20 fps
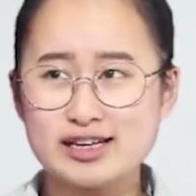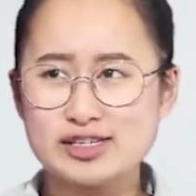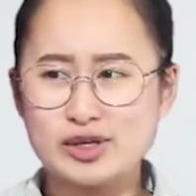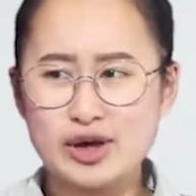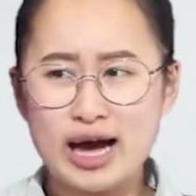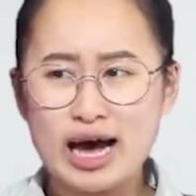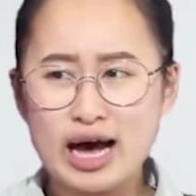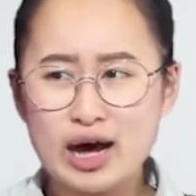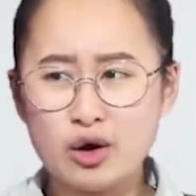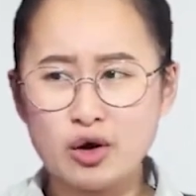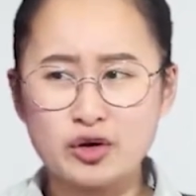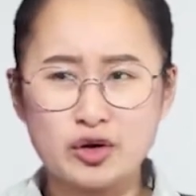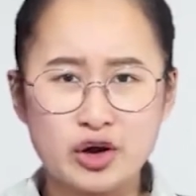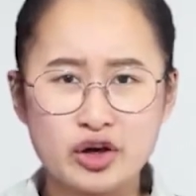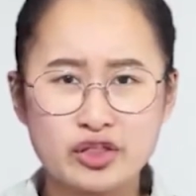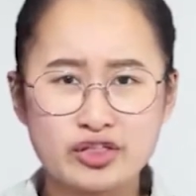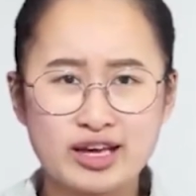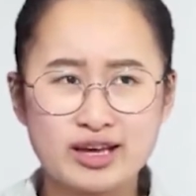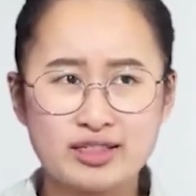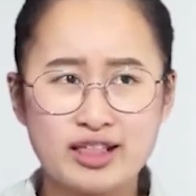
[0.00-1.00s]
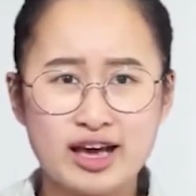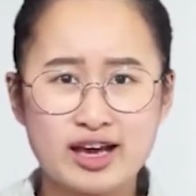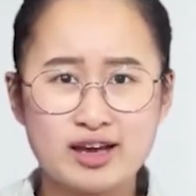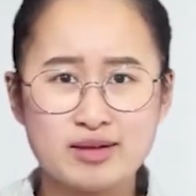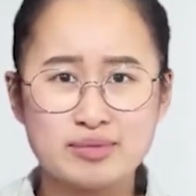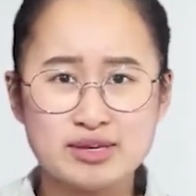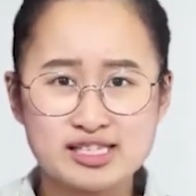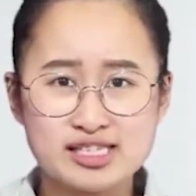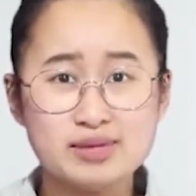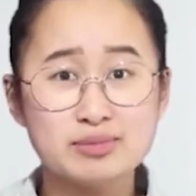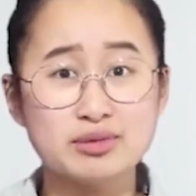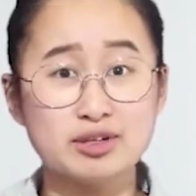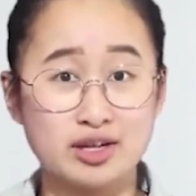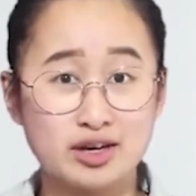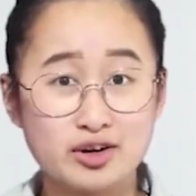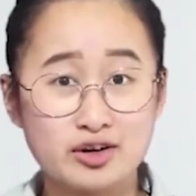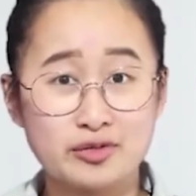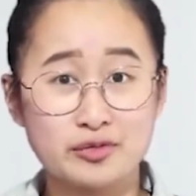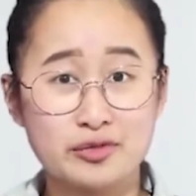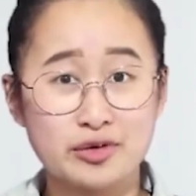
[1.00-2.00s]
So how on earth can they be
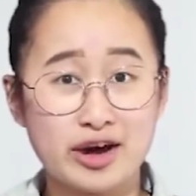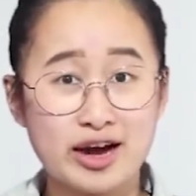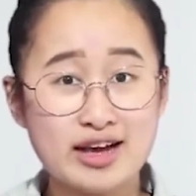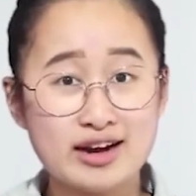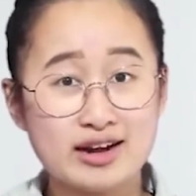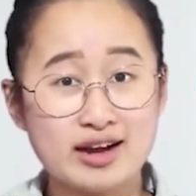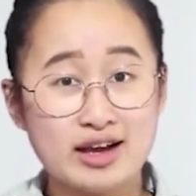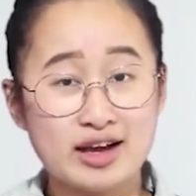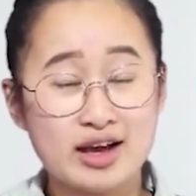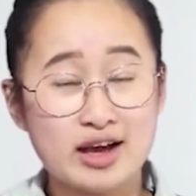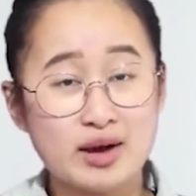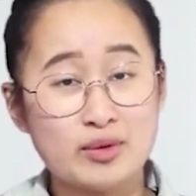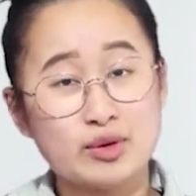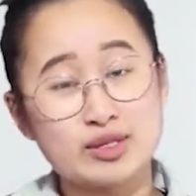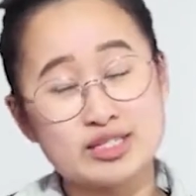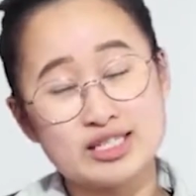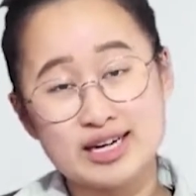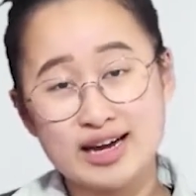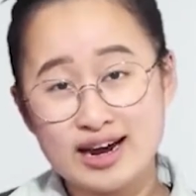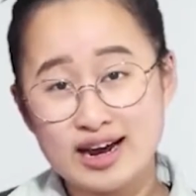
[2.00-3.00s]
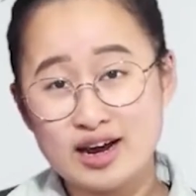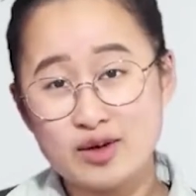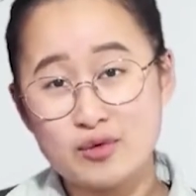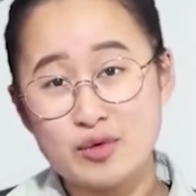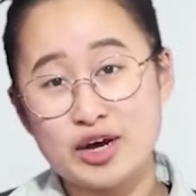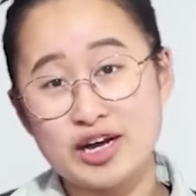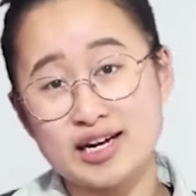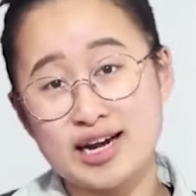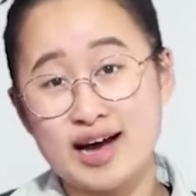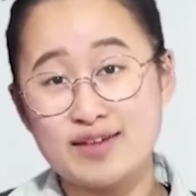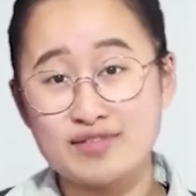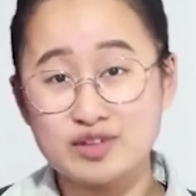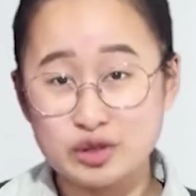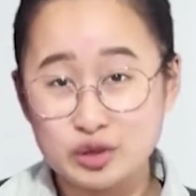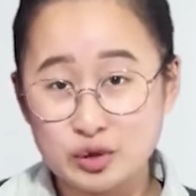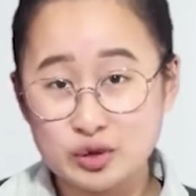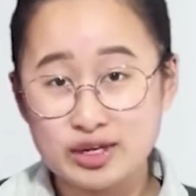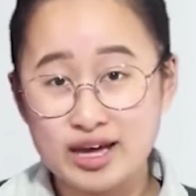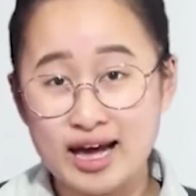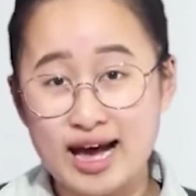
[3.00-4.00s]
similar, right? Well, today we're going to have a
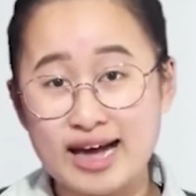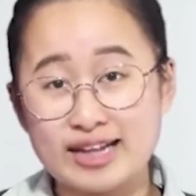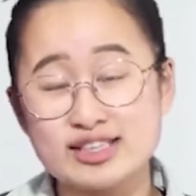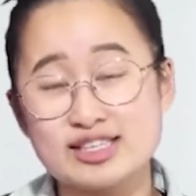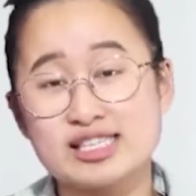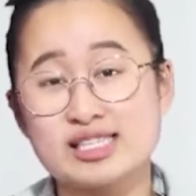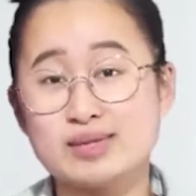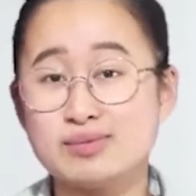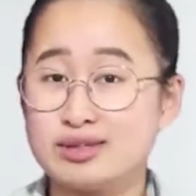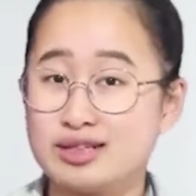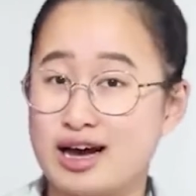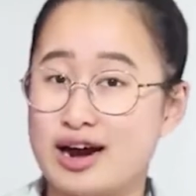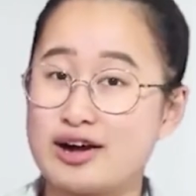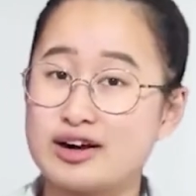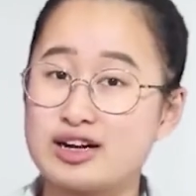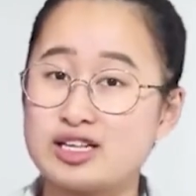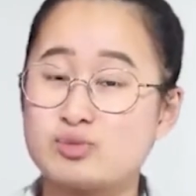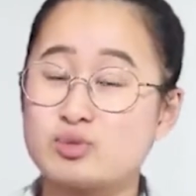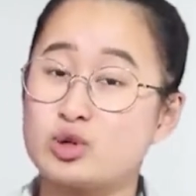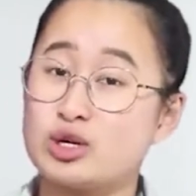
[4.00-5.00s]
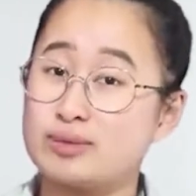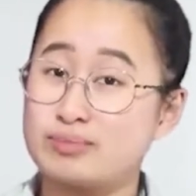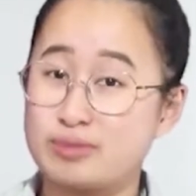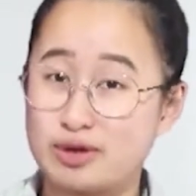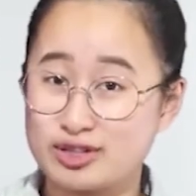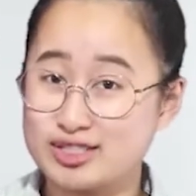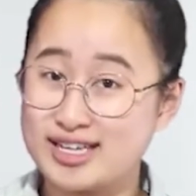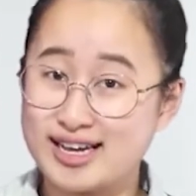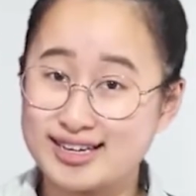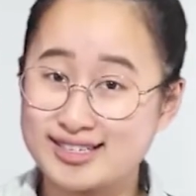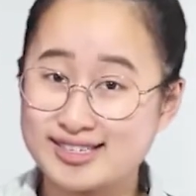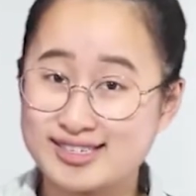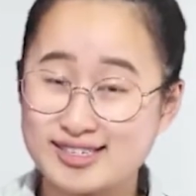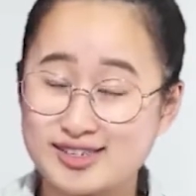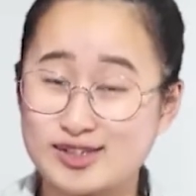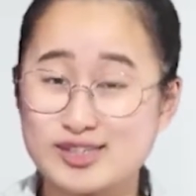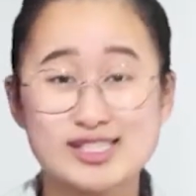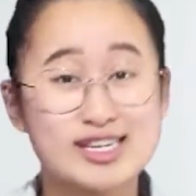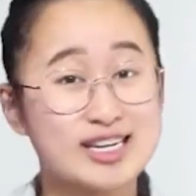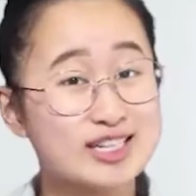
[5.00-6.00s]
look at the similarities between both texts,
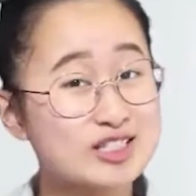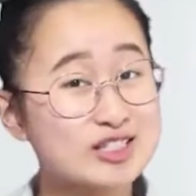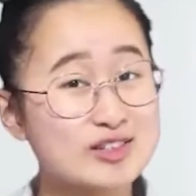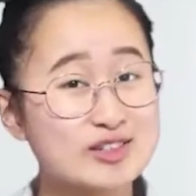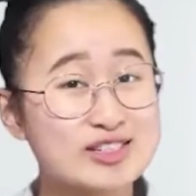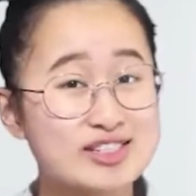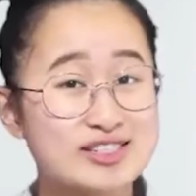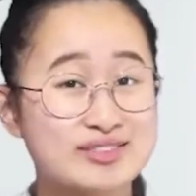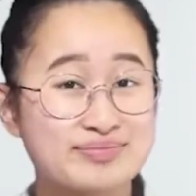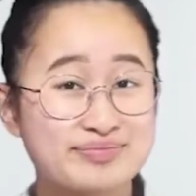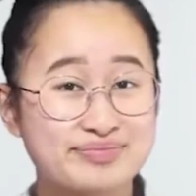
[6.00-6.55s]
so stay tuned.